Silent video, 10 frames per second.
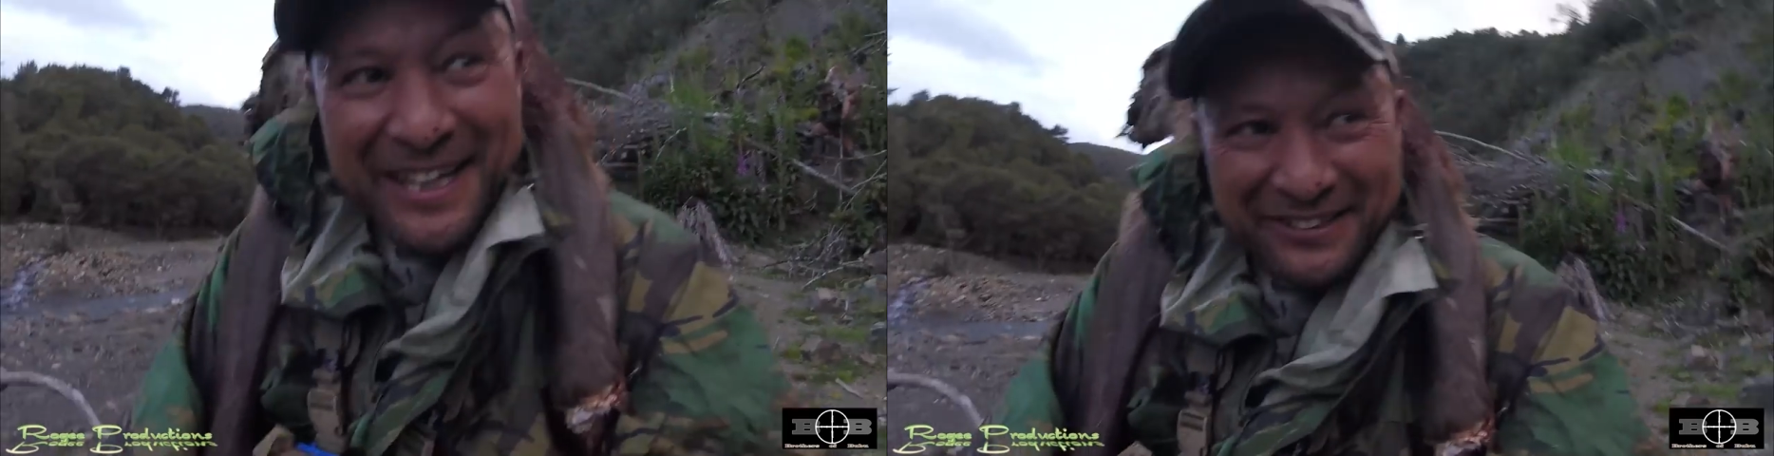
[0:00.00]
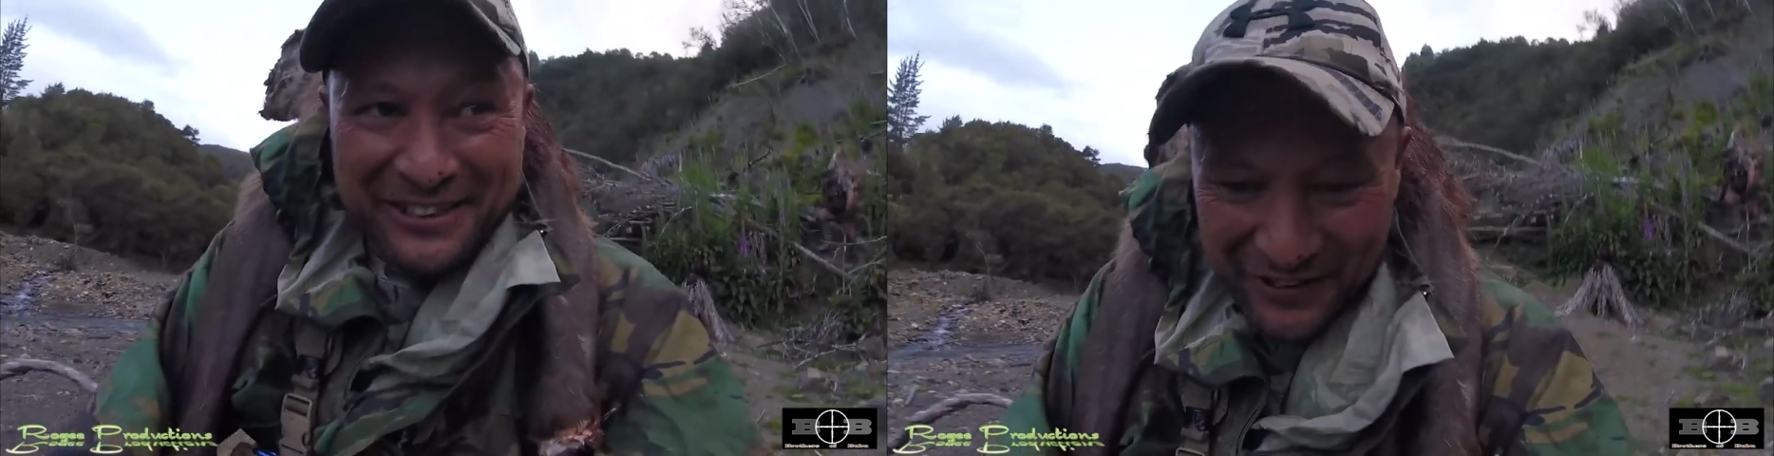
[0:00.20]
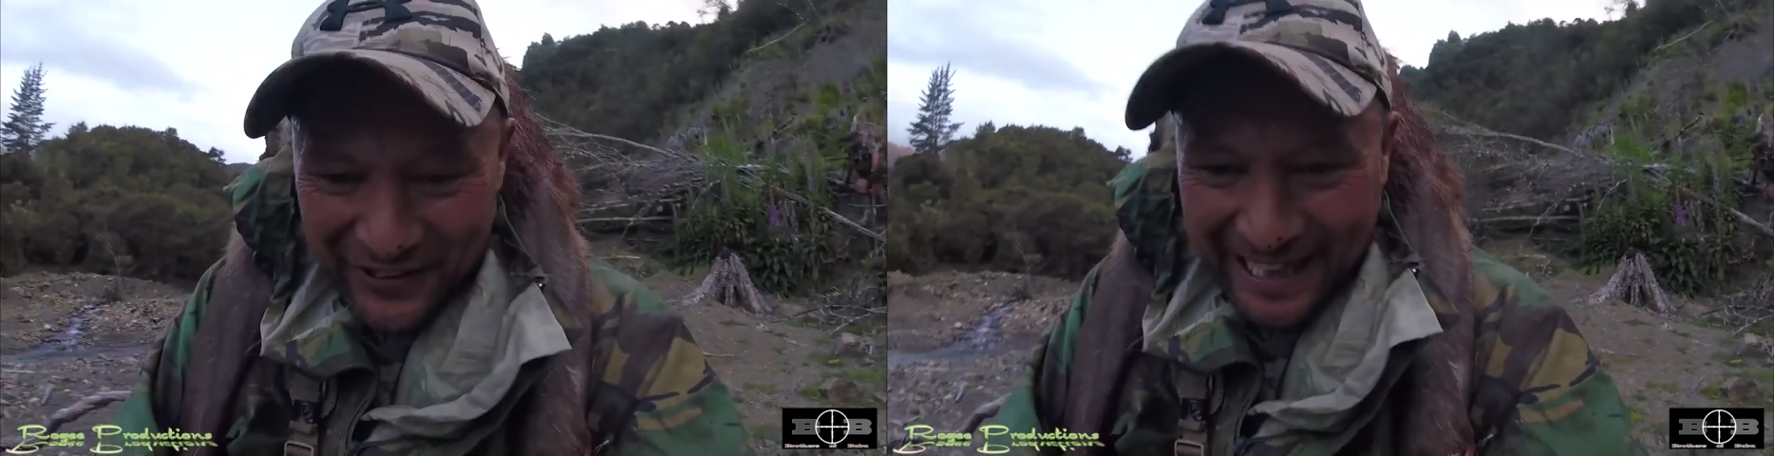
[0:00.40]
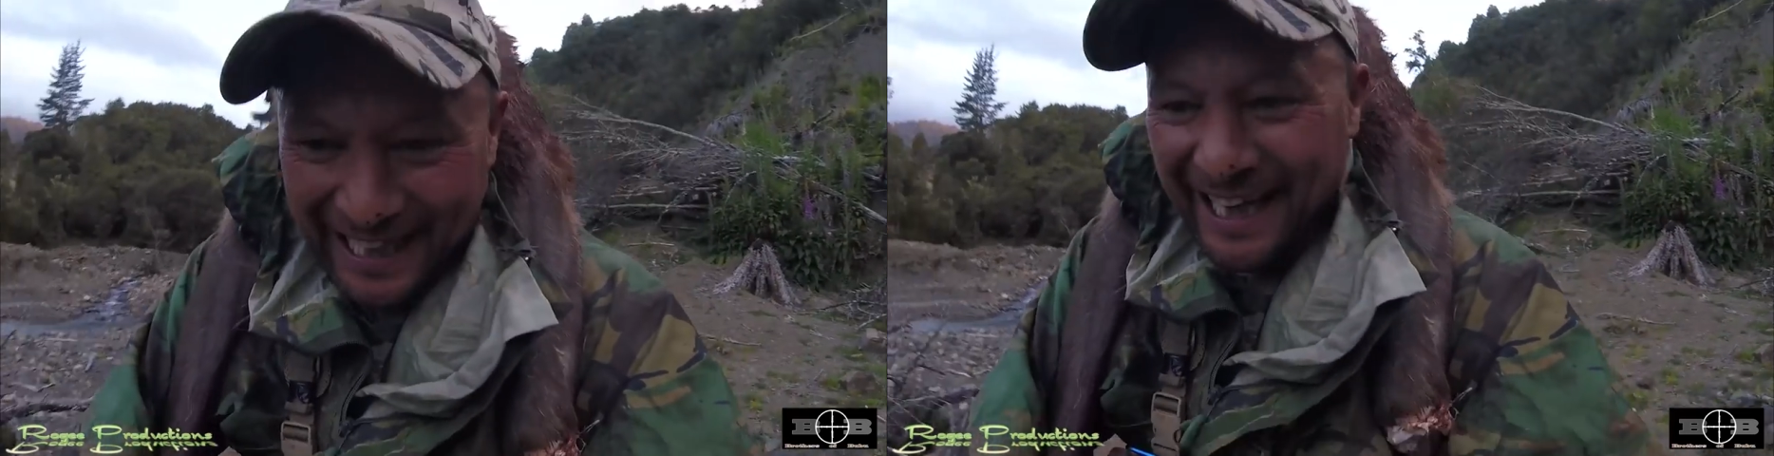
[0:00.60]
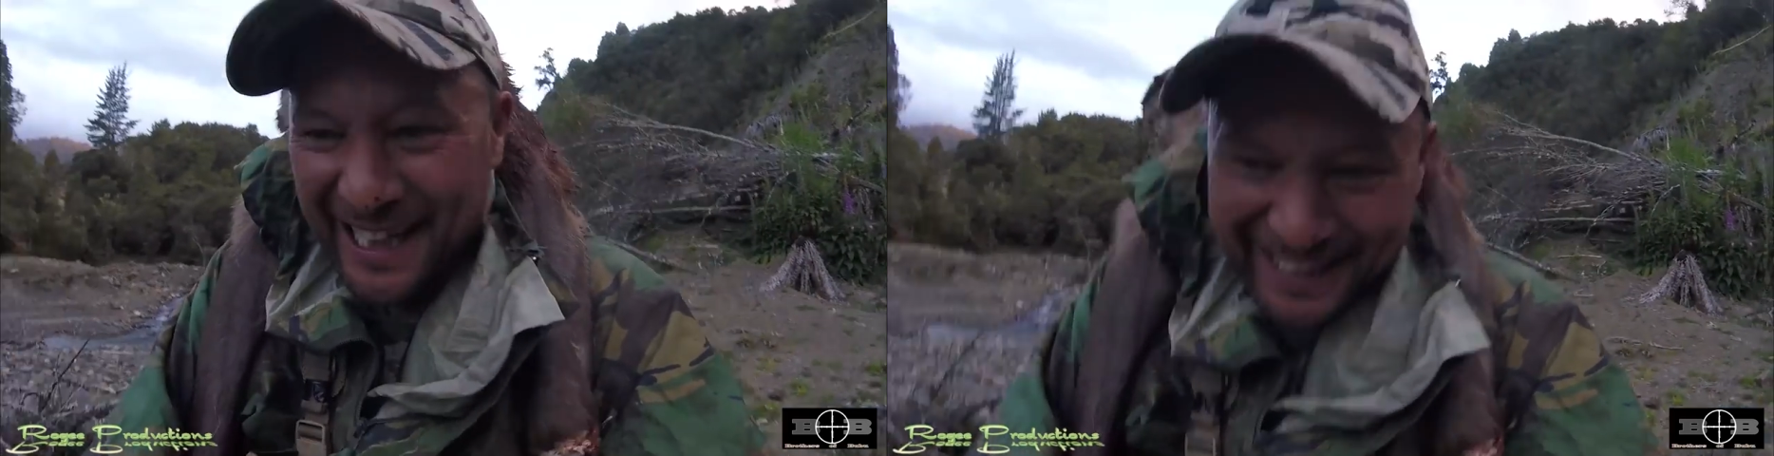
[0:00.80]
to try and
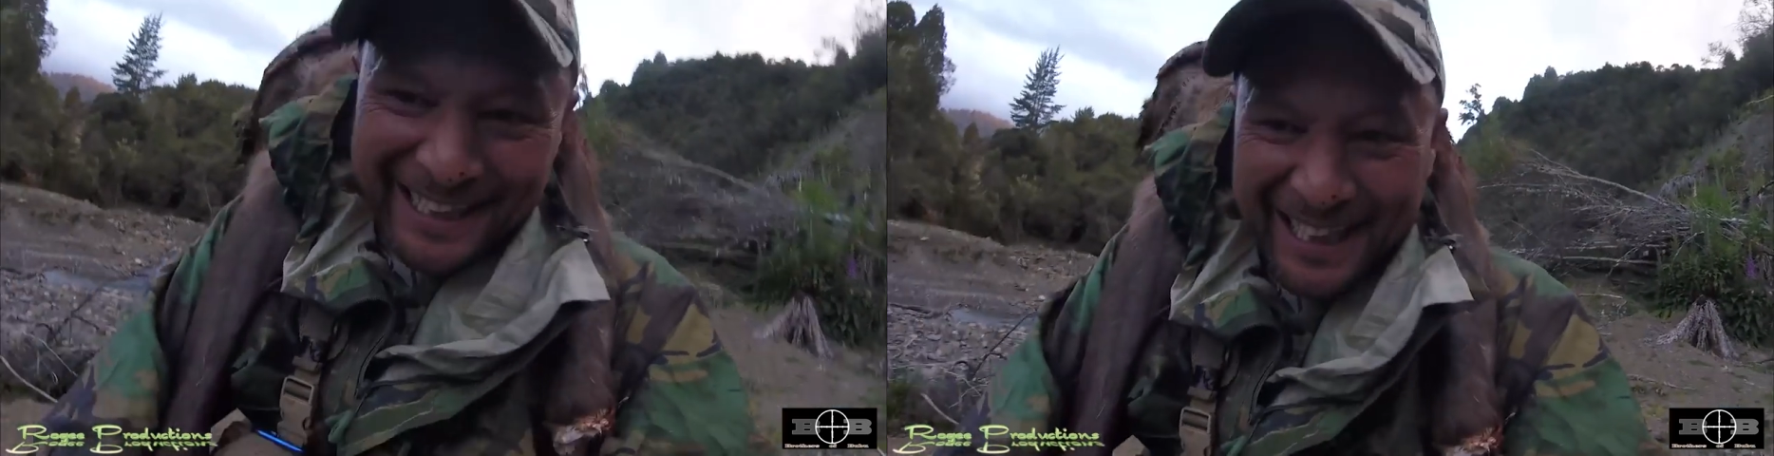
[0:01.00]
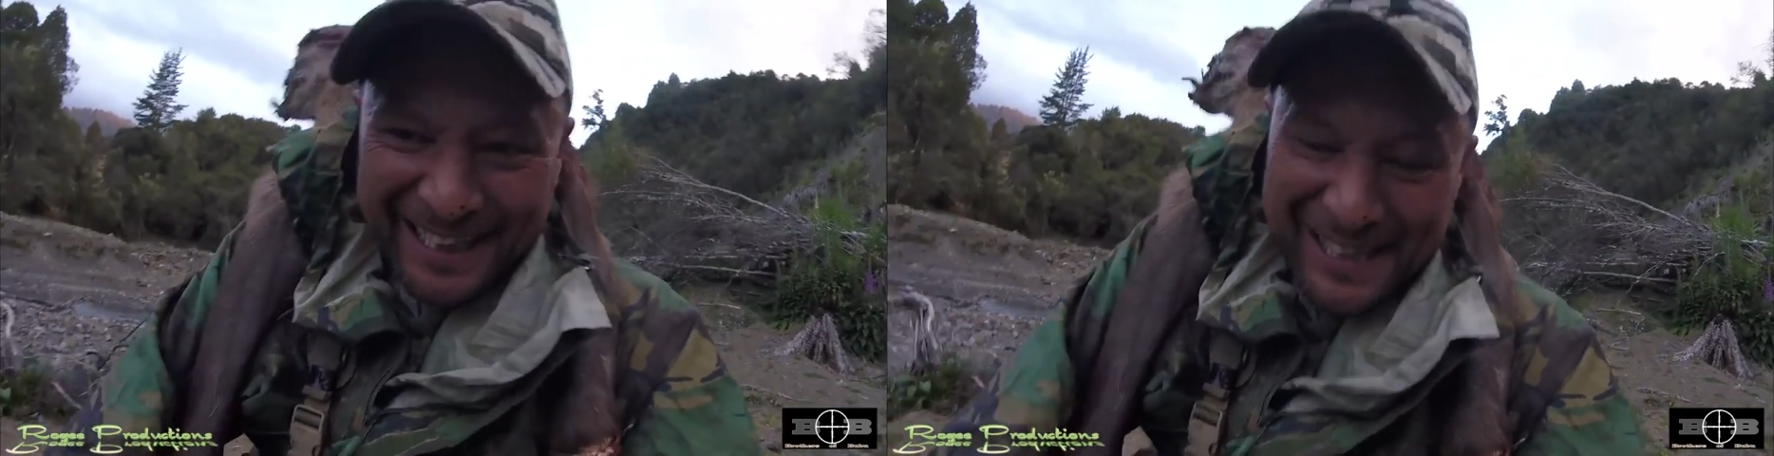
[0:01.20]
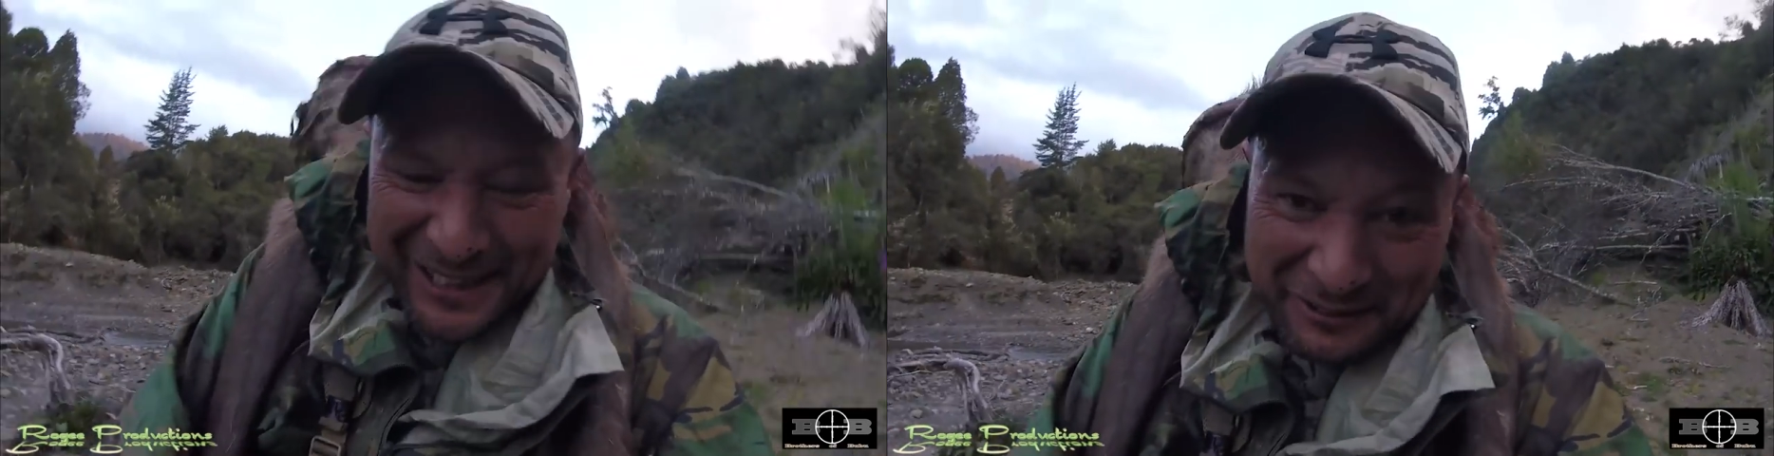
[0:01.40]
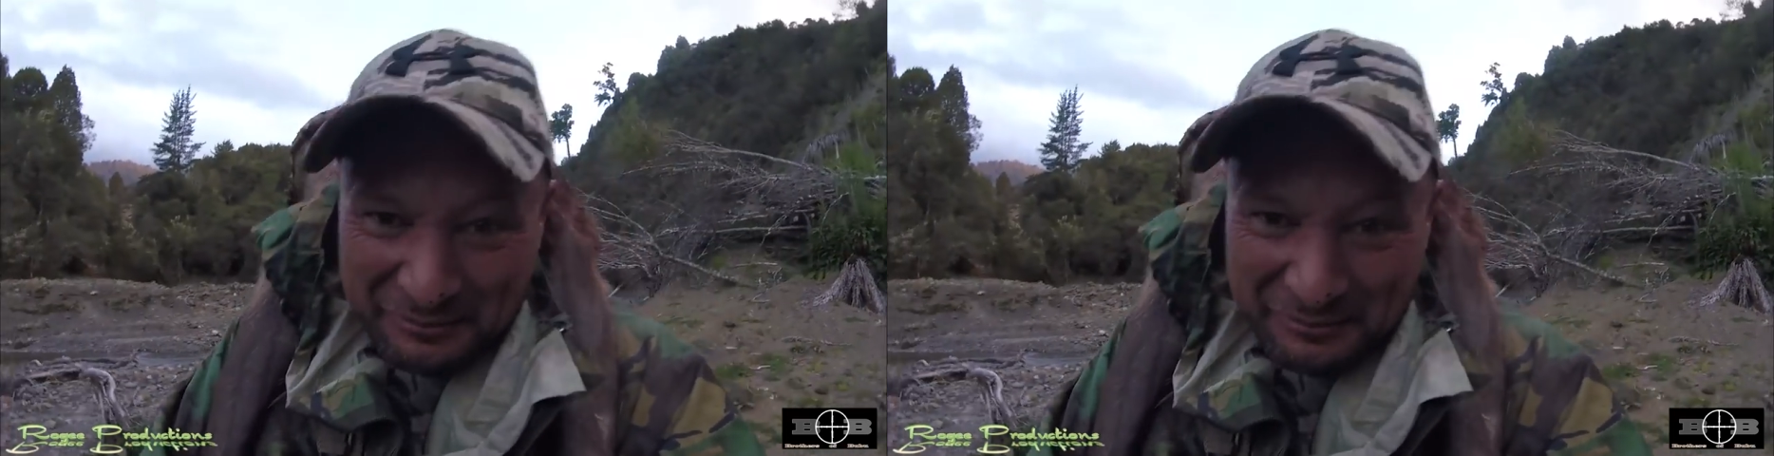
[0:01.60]
stop